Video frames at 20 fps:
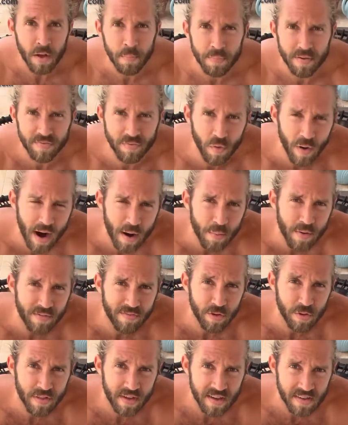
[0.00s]
before I
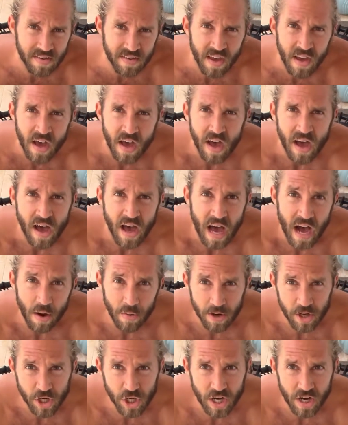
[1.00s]
review this, I want
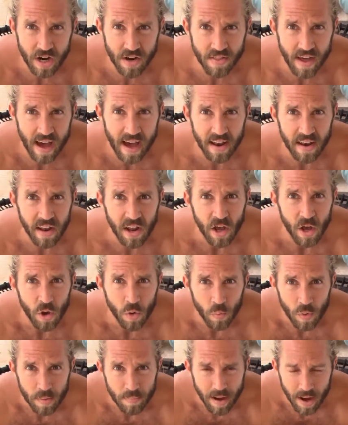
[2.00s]
to share that
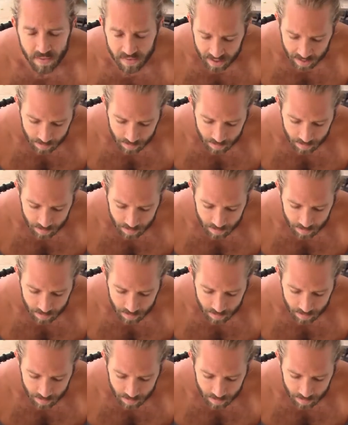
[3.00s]
rebounding